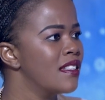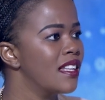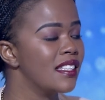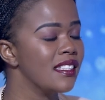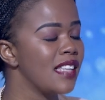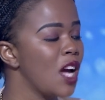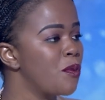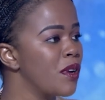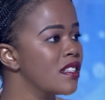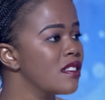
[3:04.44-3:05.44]
that this
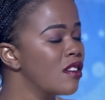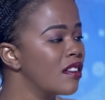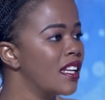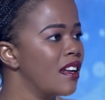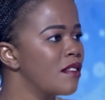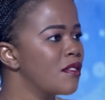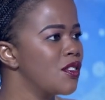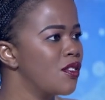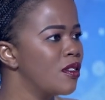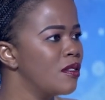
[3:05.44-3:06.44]
outbreak does not get out of
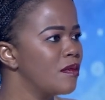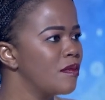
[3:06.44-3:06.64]
control?